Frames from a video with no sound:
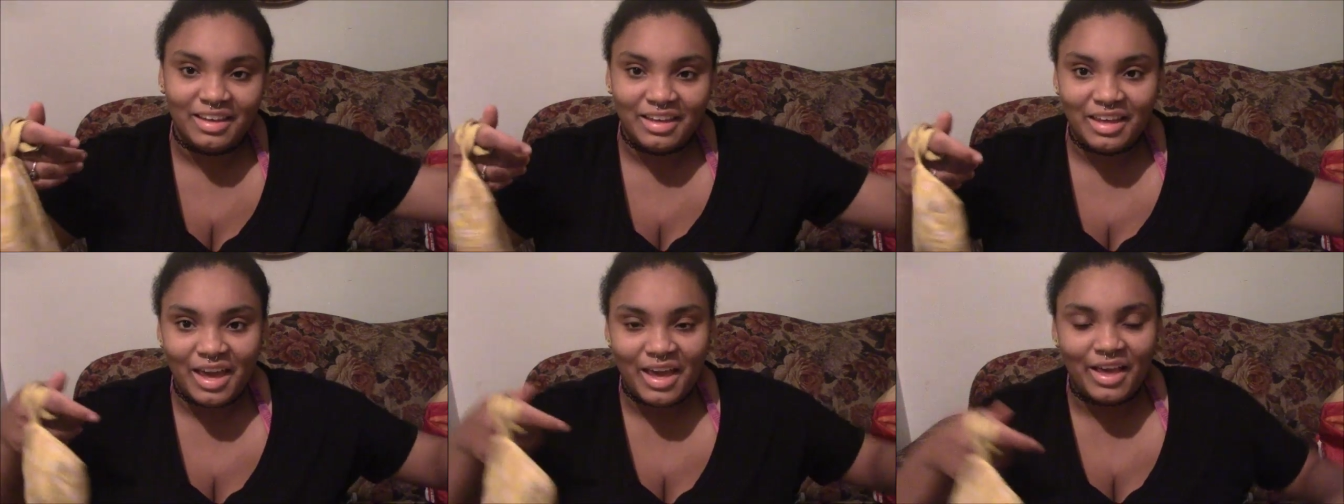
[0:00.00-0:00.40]

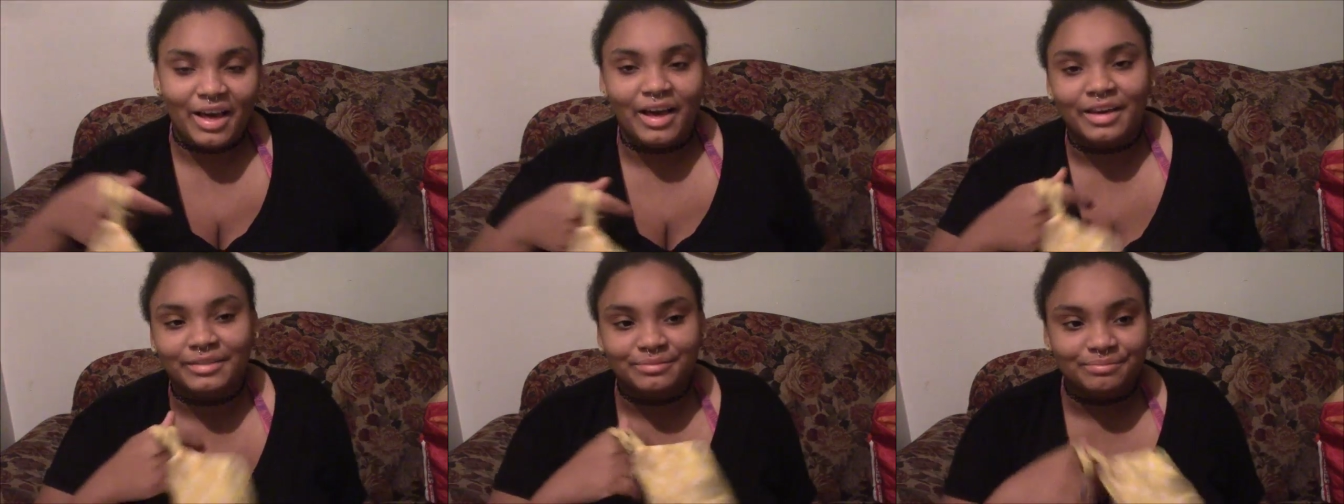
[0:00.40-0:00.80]

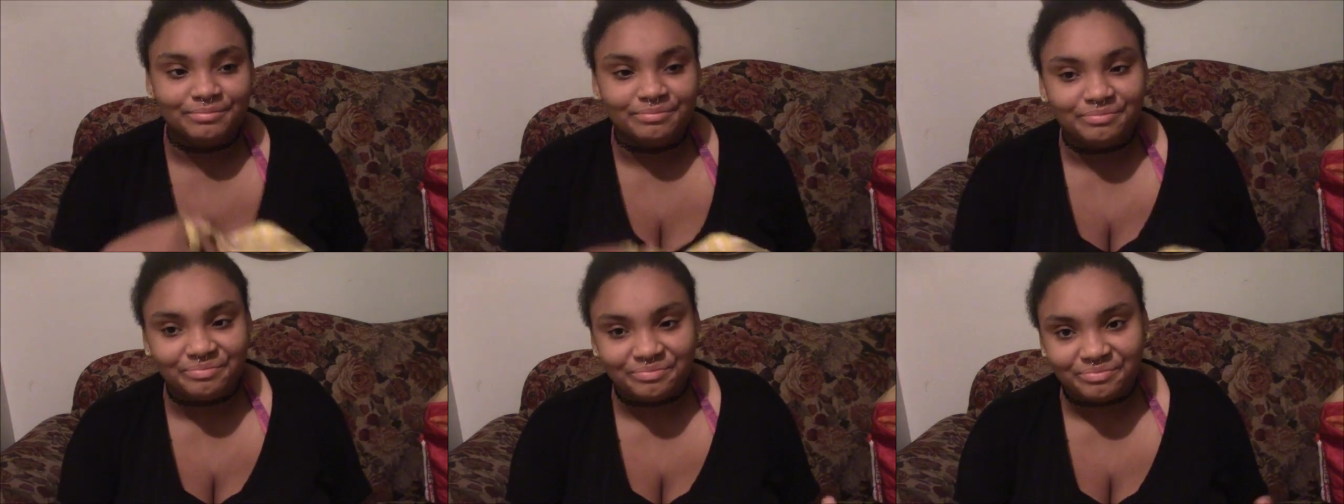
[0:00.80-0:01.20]
K-Con,
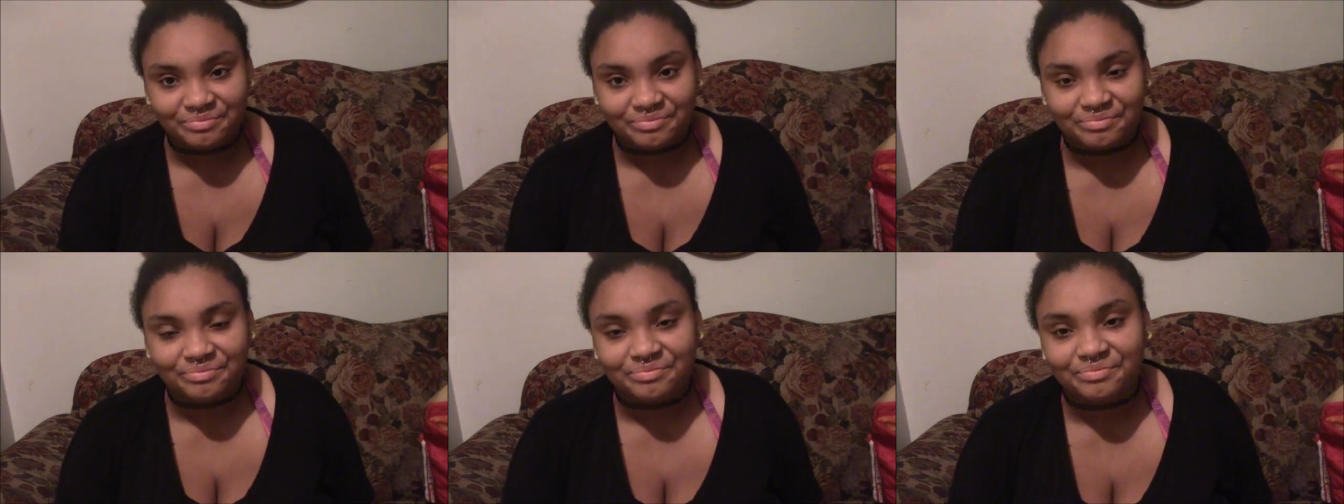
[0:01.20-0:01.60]

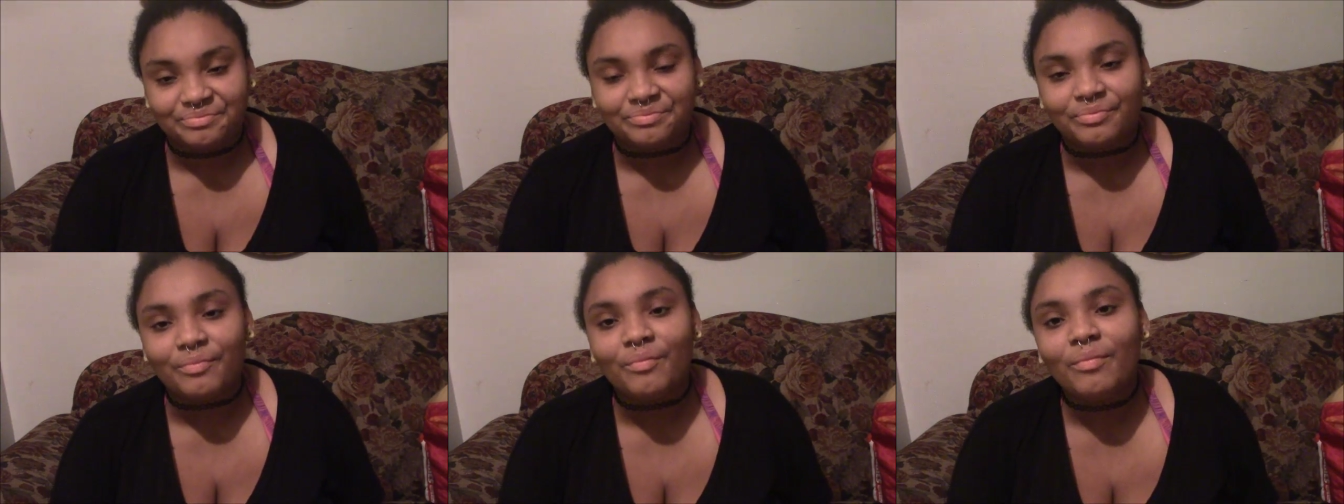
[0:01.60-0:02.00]

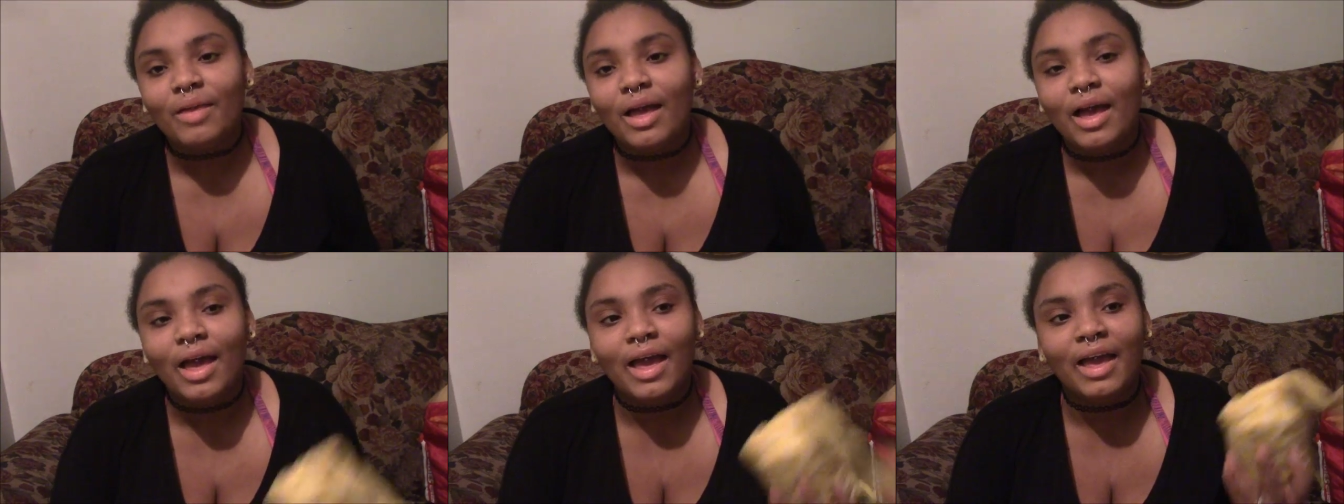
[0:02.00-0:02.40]

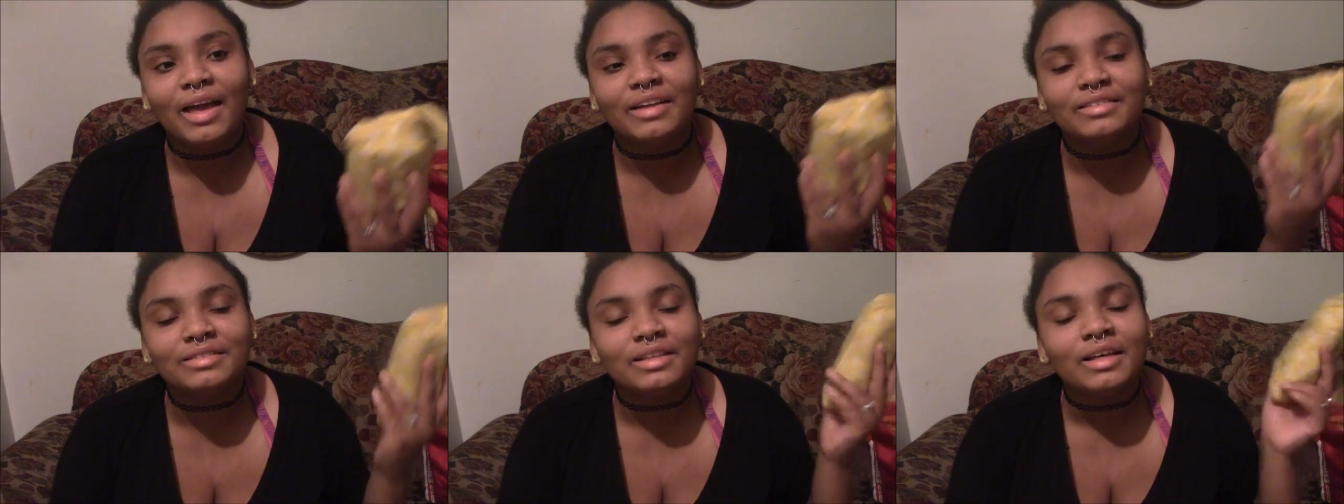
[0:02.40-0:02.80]

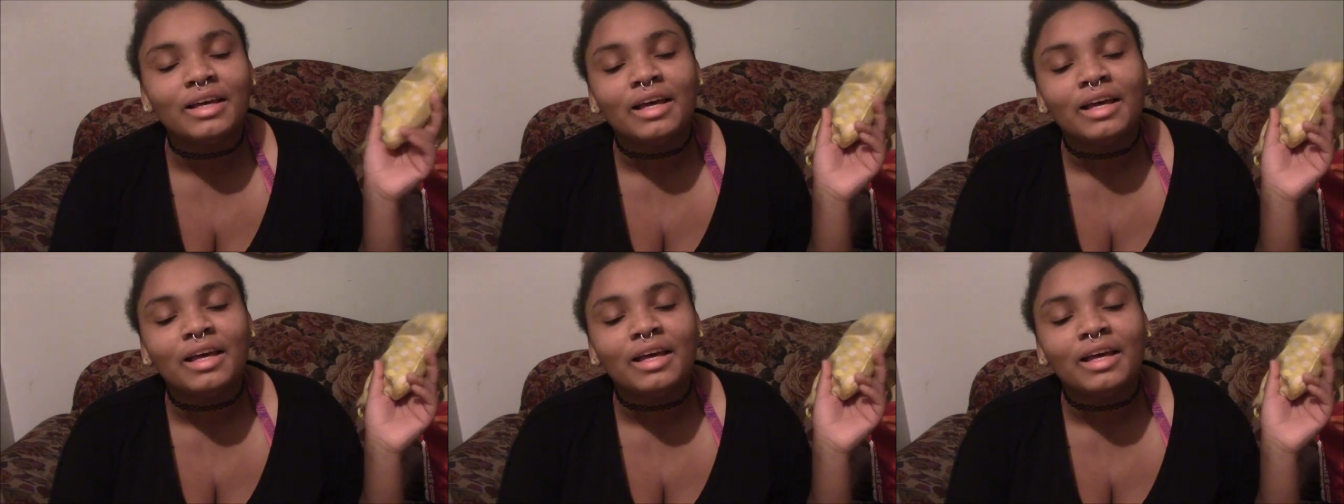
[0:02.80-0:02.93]
and